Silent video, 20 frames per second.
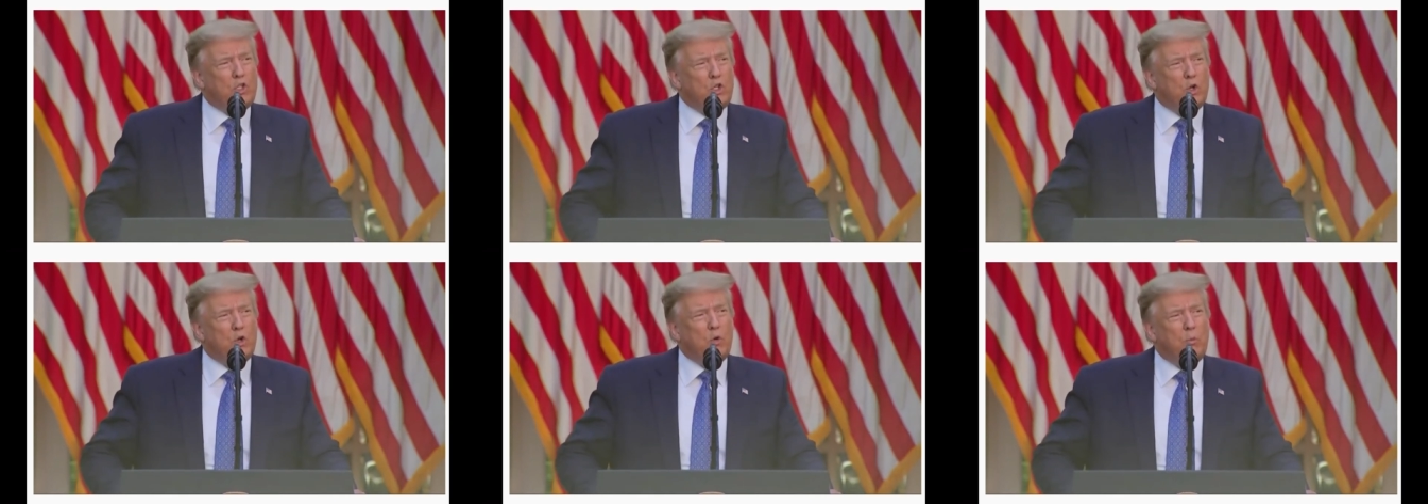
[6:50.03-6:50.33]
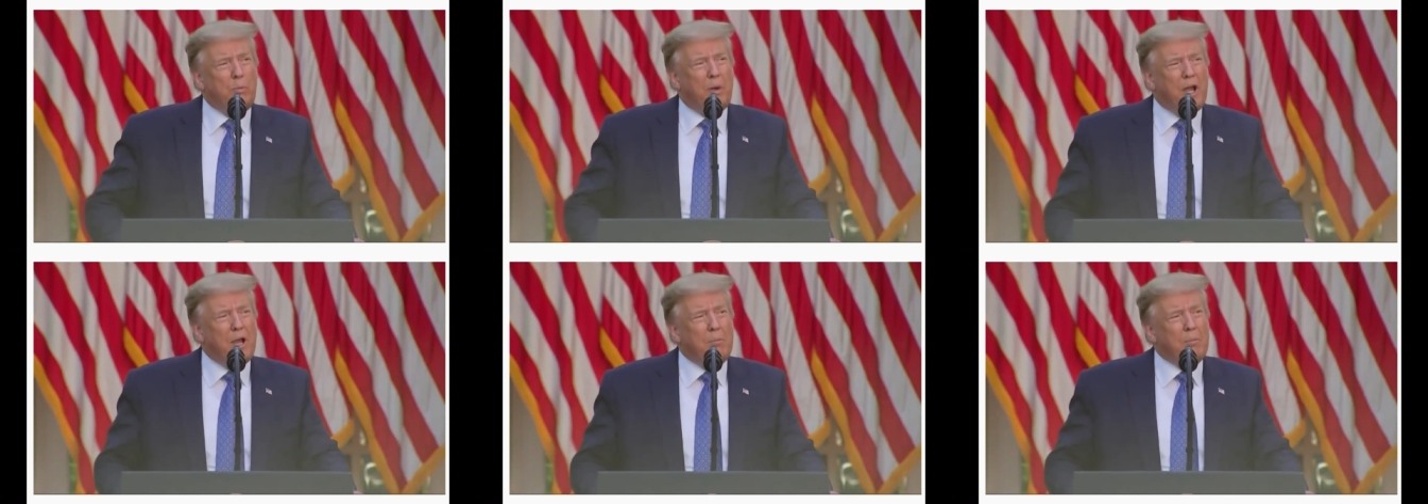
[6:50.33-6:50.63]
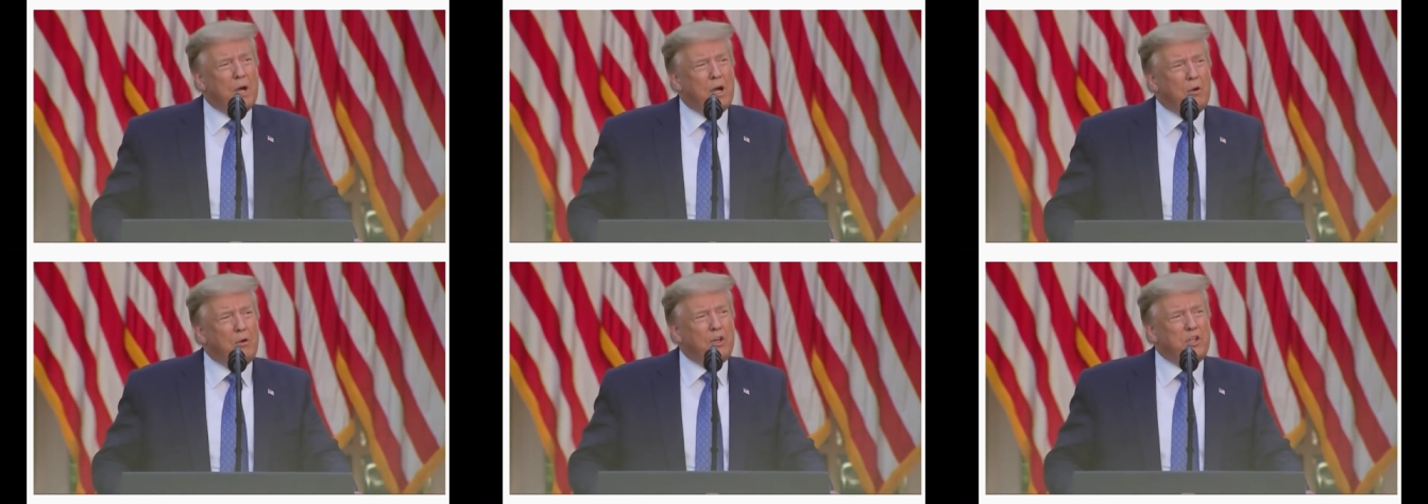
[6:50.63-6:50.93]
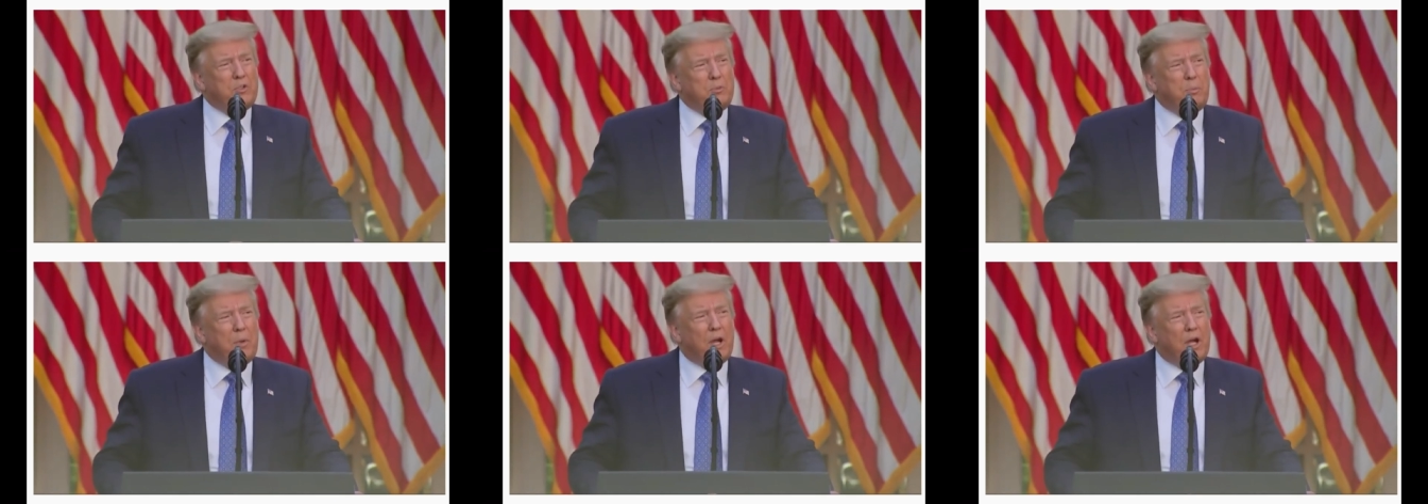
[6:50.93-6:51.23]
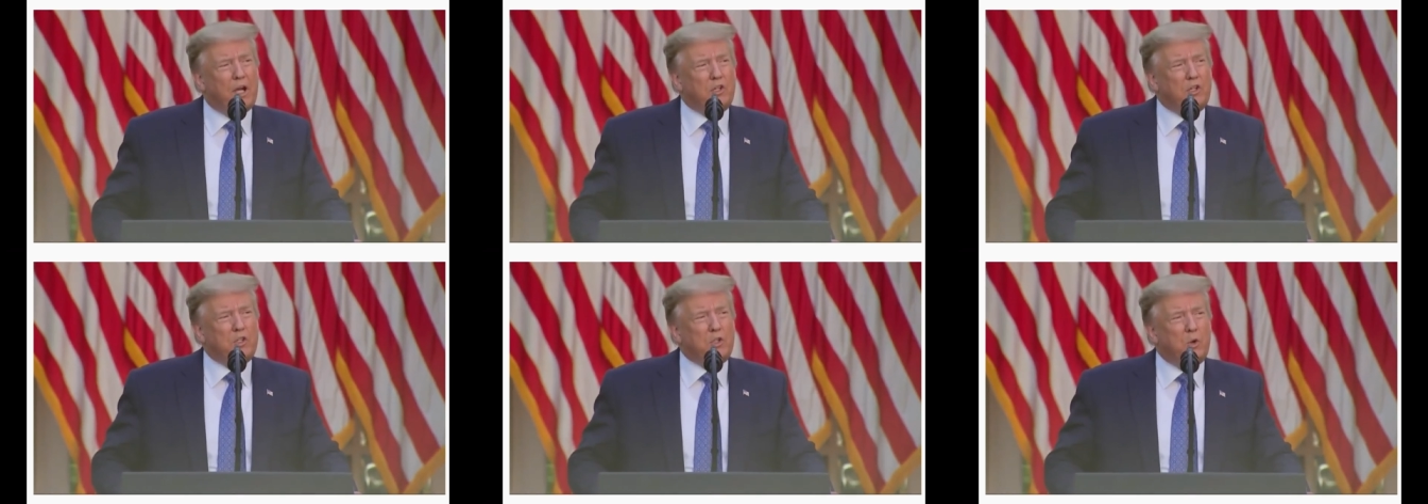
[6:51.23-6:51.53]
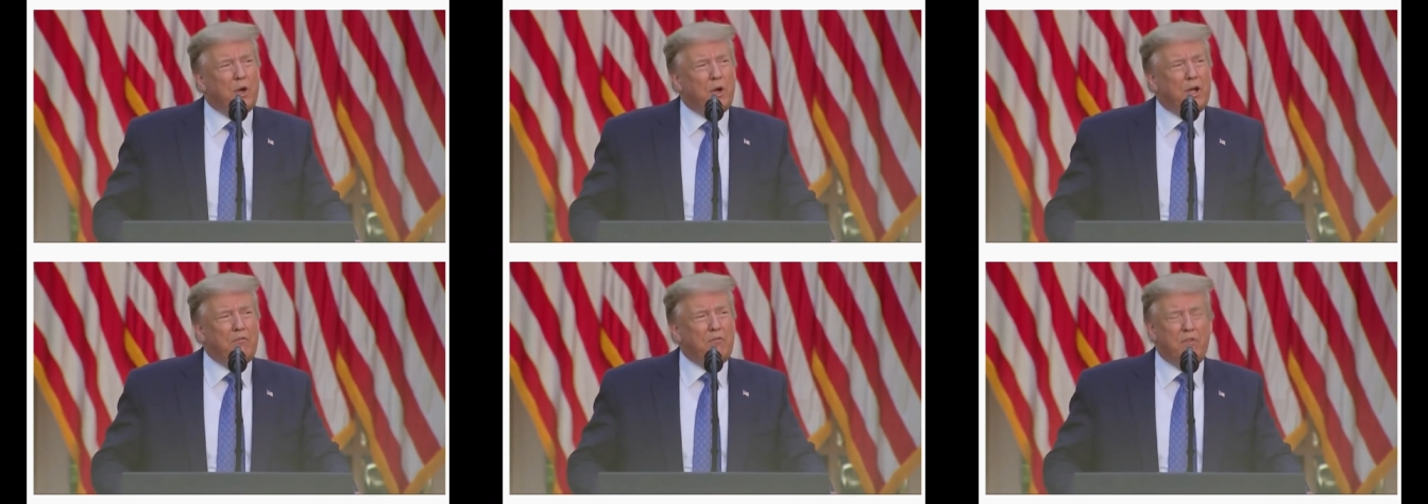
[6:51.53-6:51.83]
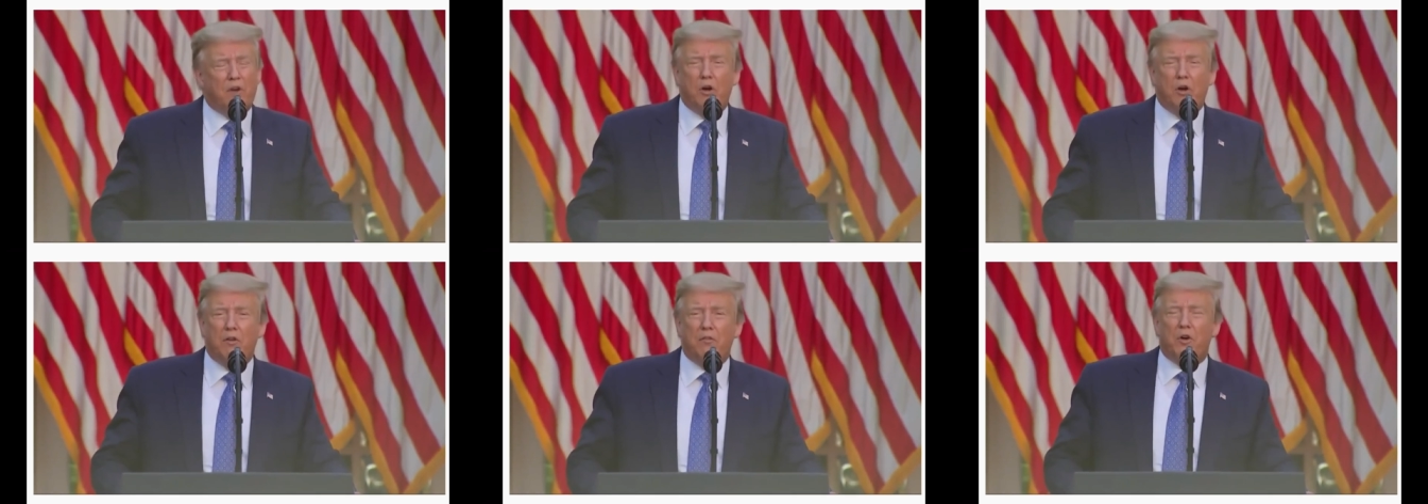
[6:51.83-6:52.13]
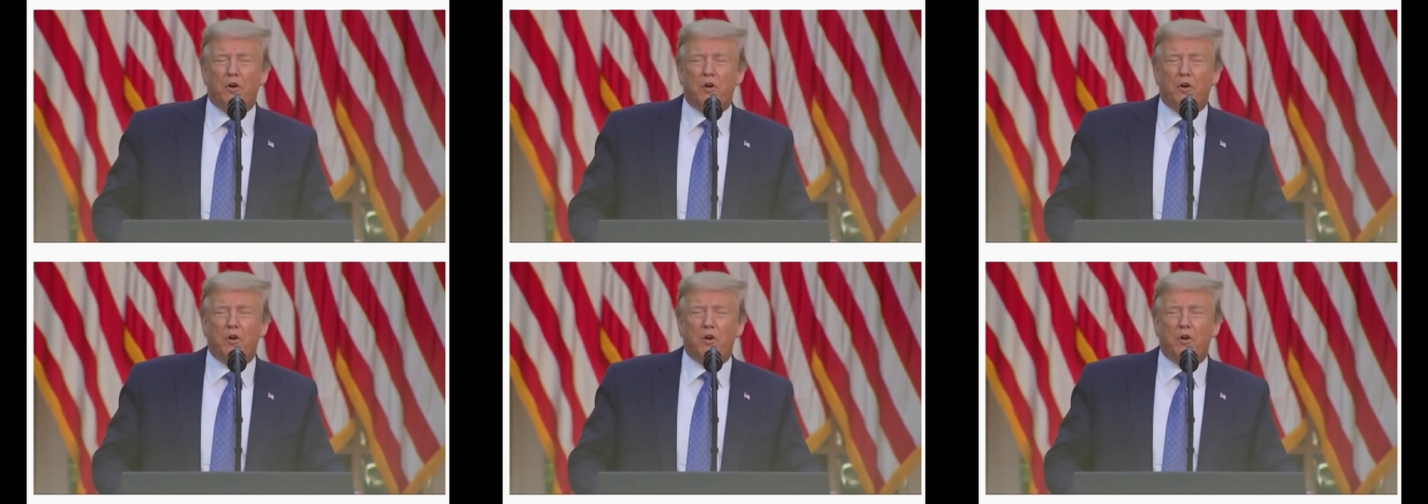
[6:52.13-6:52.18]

to pay my respects to a very,